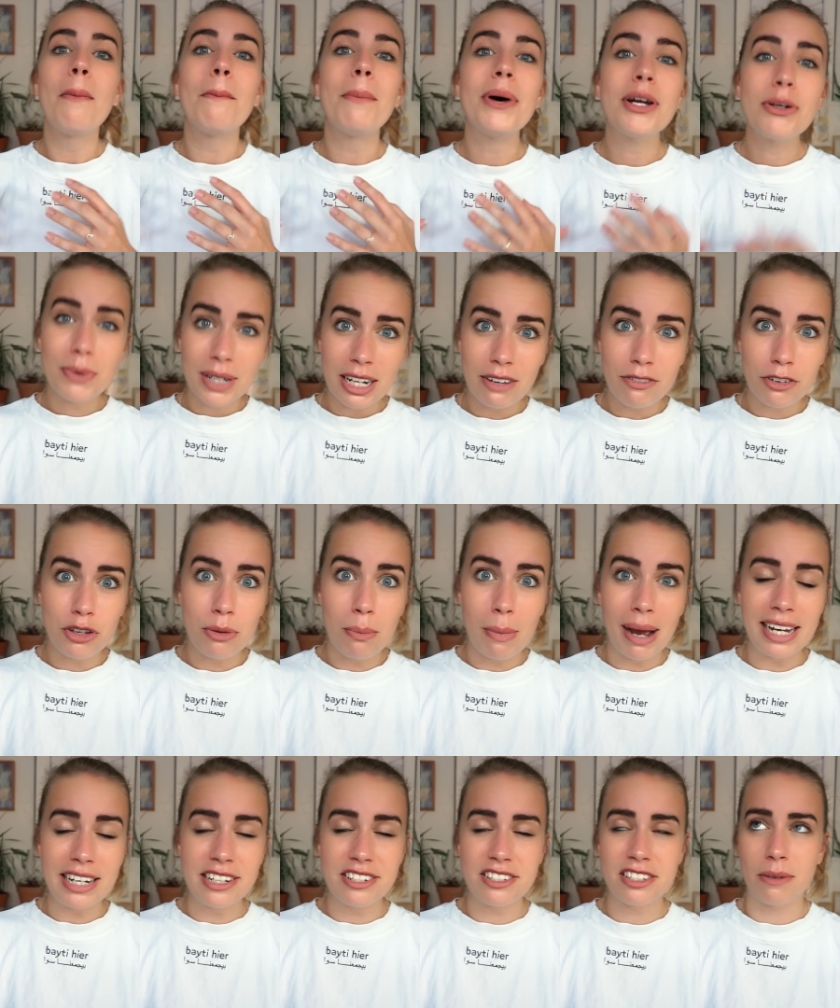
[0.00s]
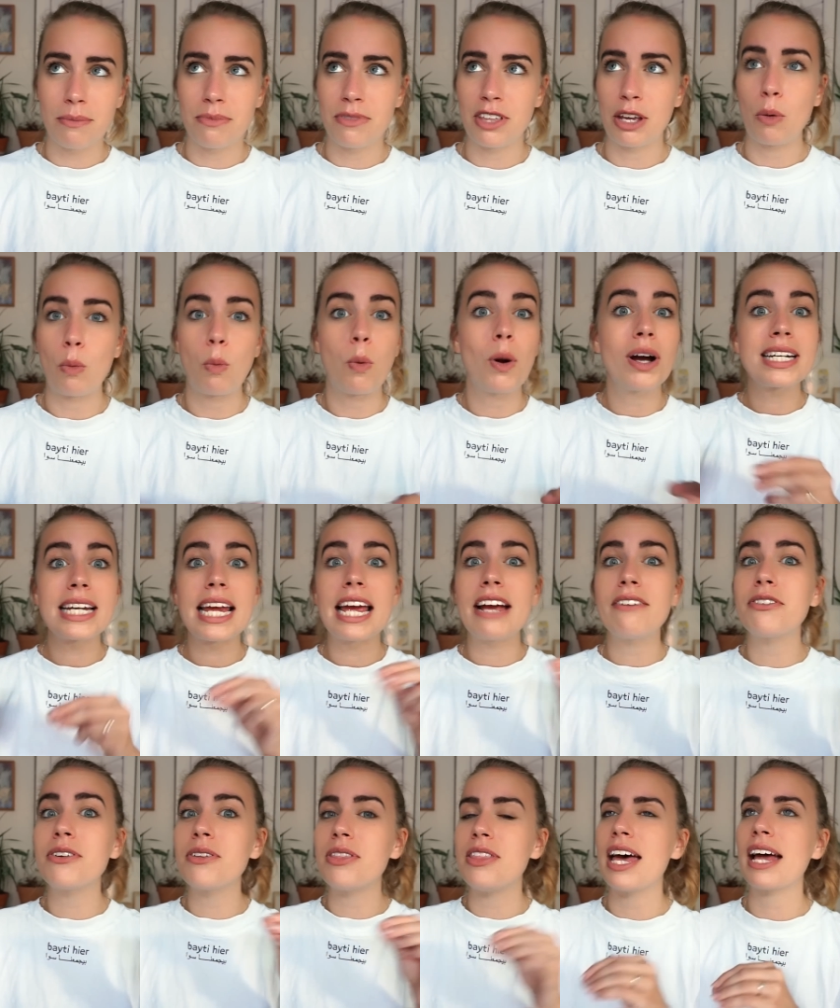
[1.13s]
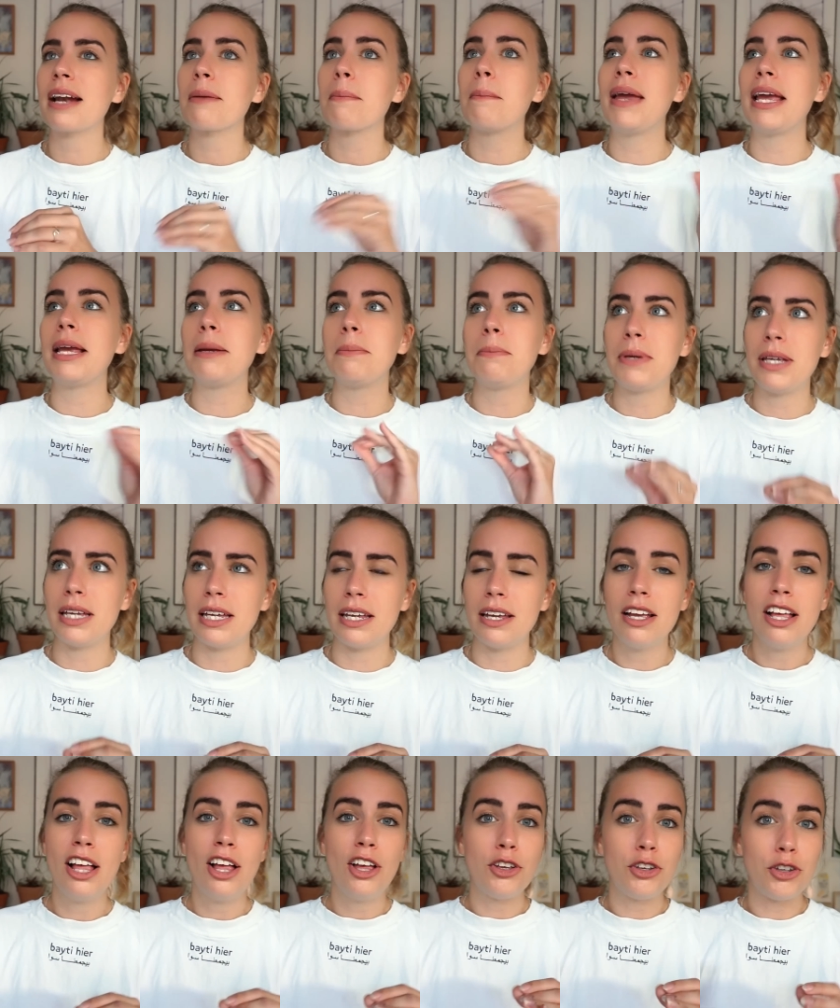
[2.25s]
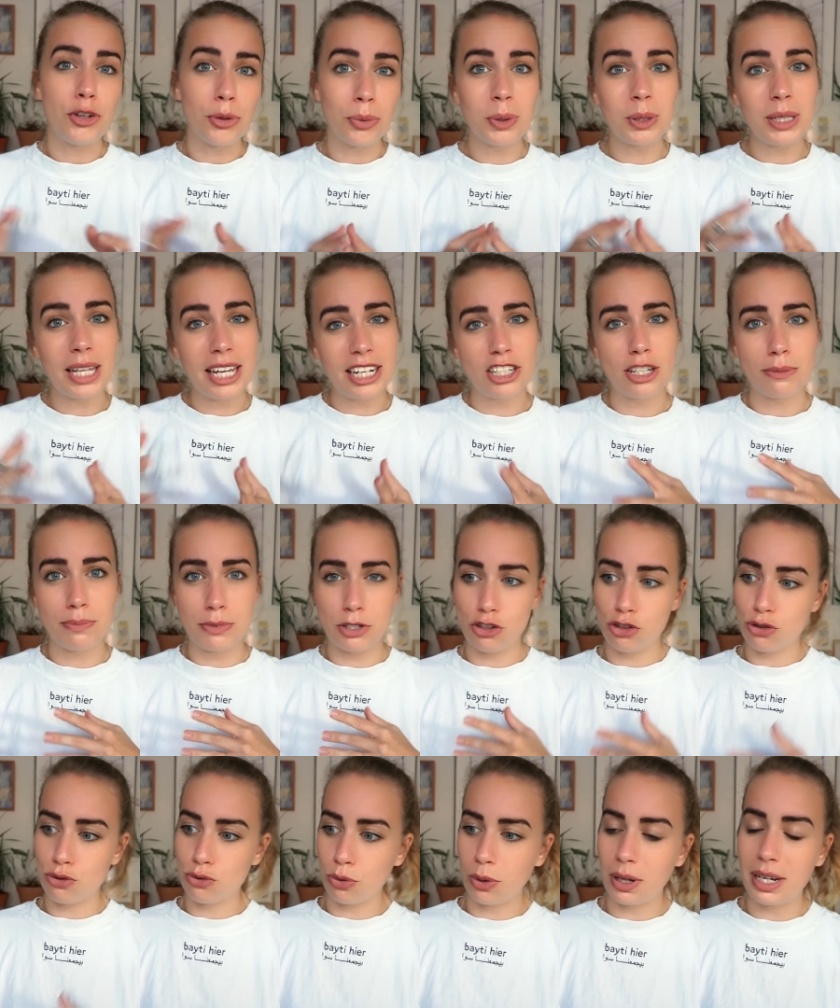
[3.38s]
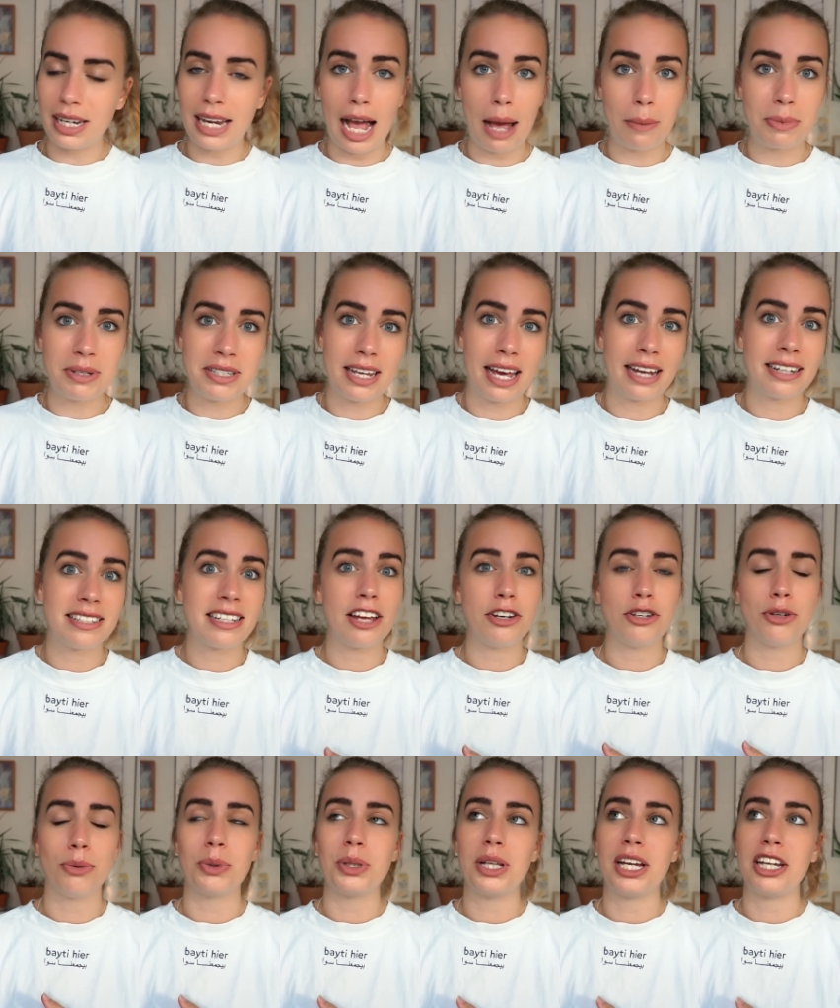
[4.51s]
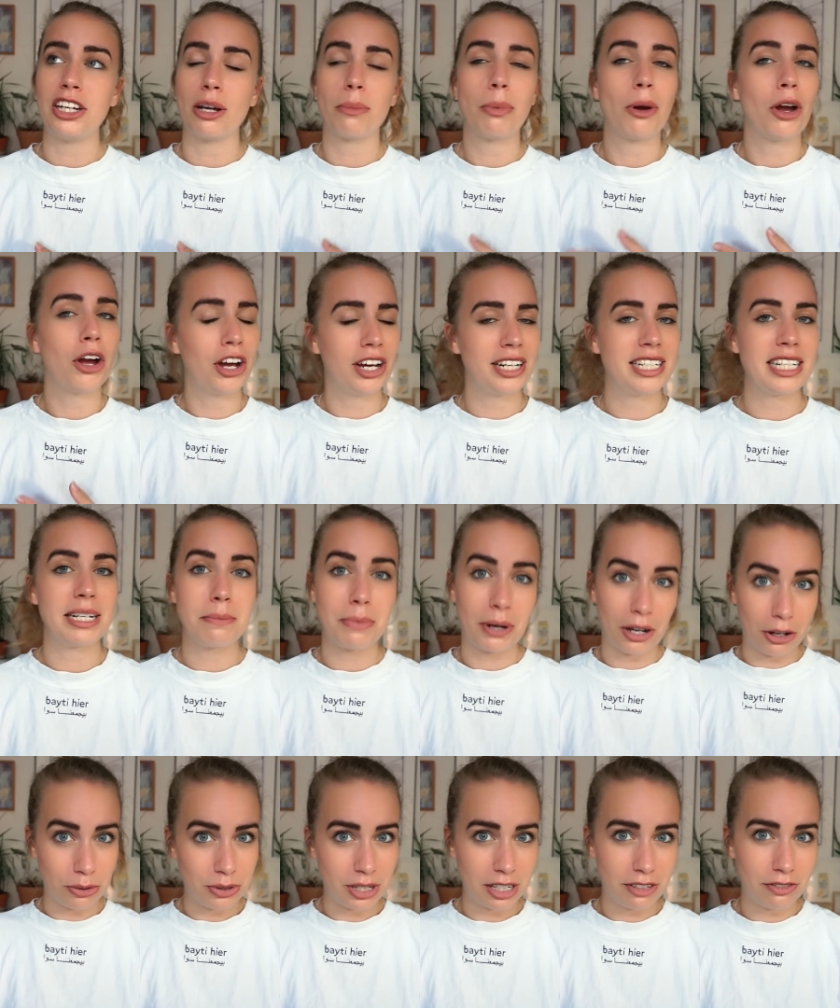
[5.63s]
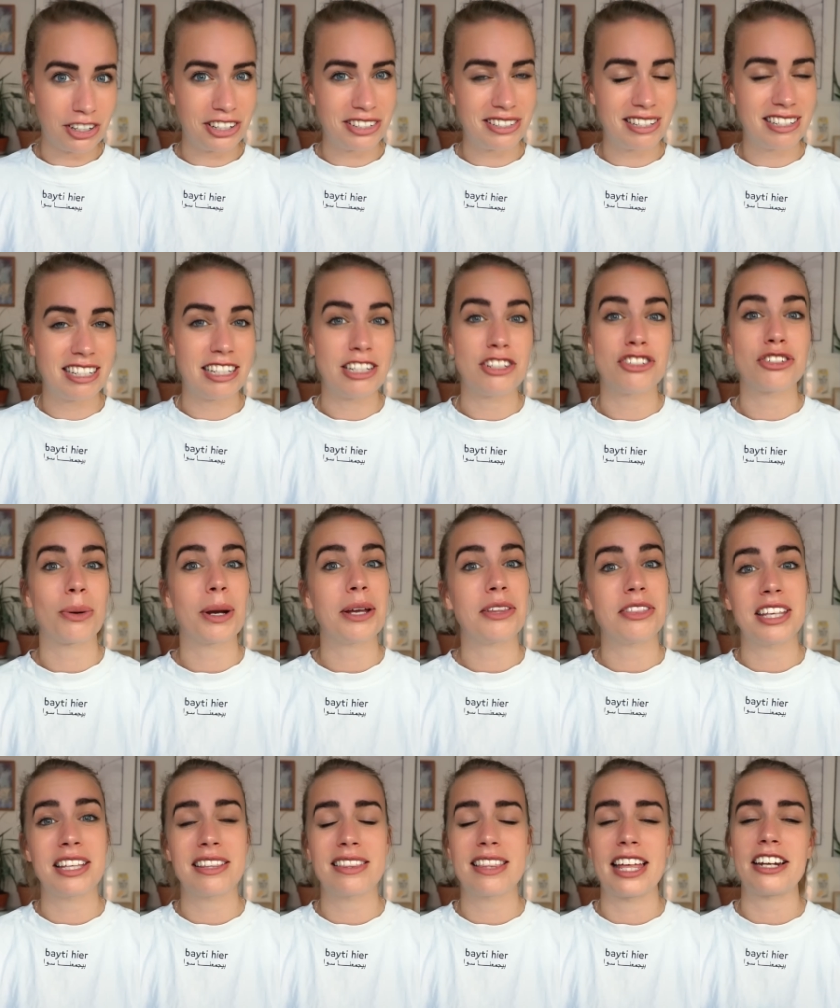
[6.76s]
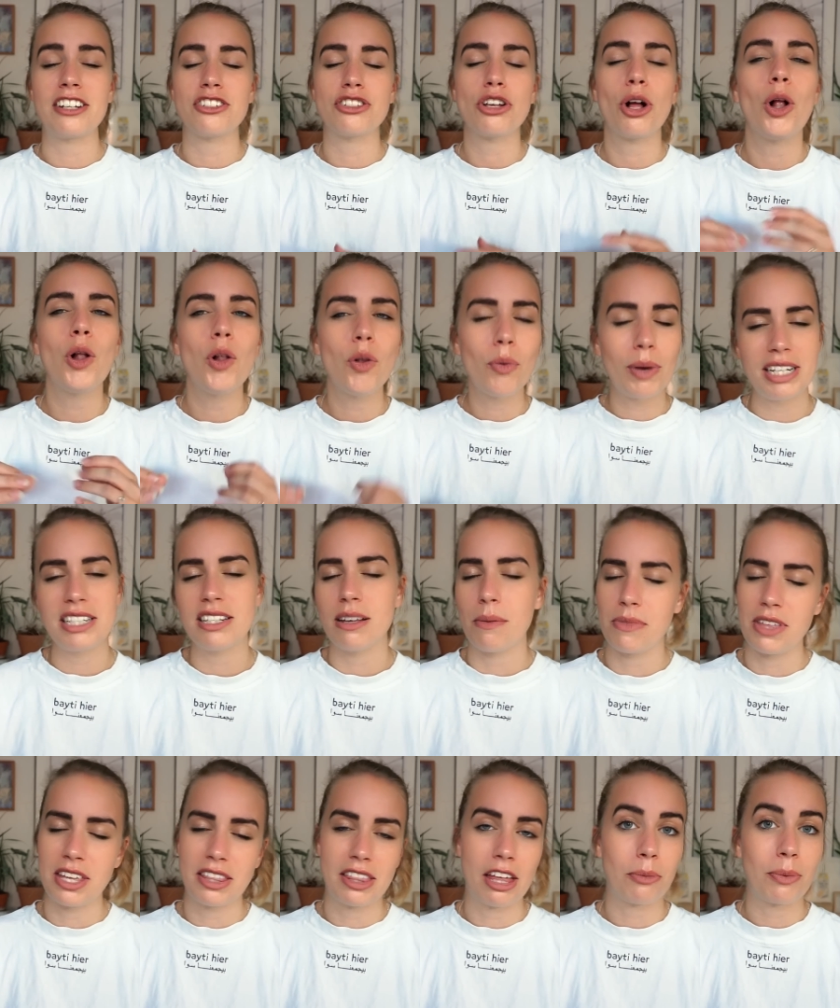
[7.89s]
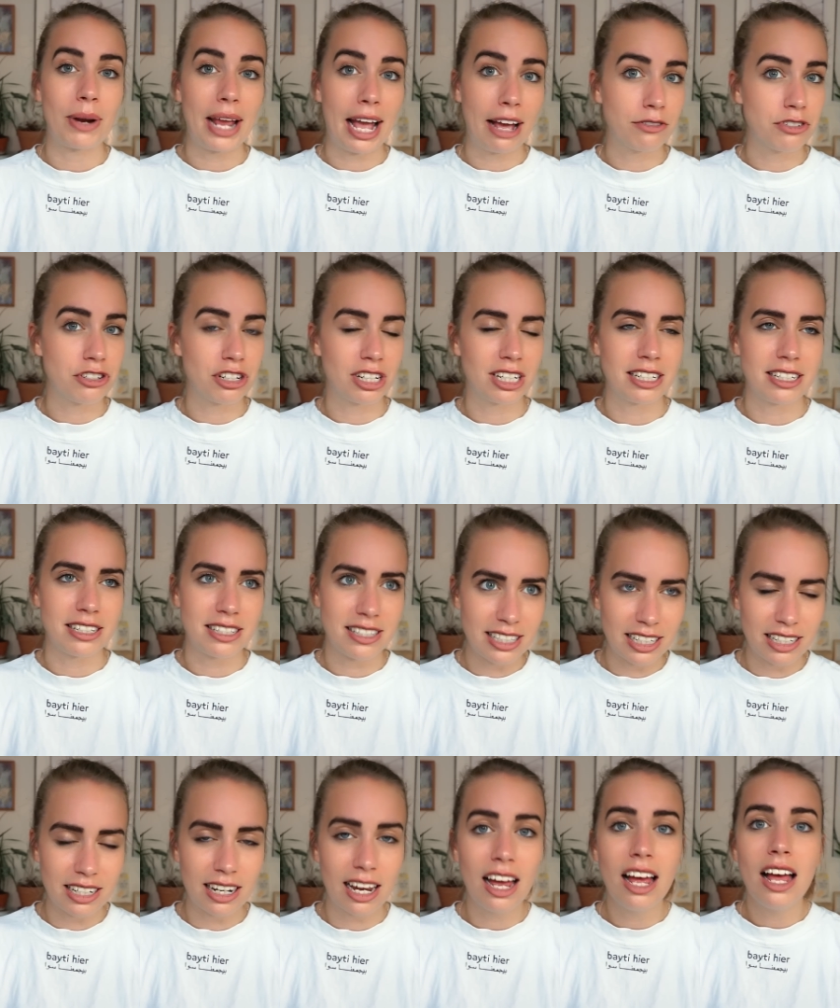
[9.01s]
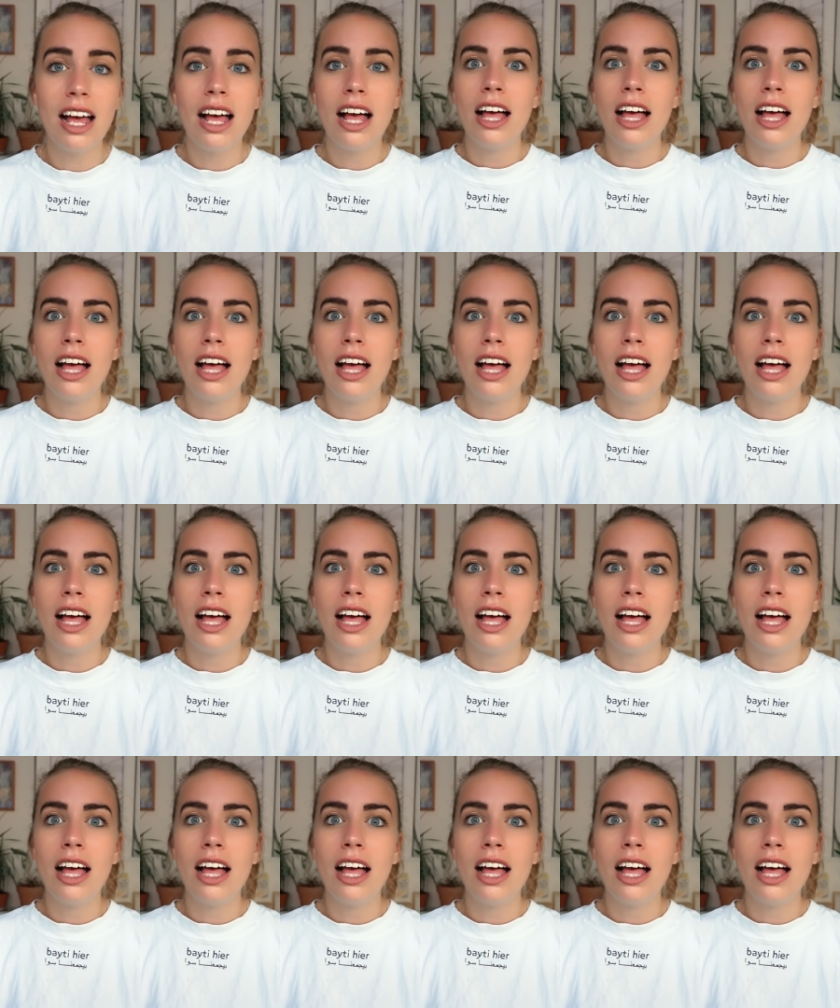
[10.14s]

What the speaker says: But whenever you mine something, whatever that may be, you will end up destroying habitats and you will end up hurting biodiversity. So I think that is always something that we have to consider.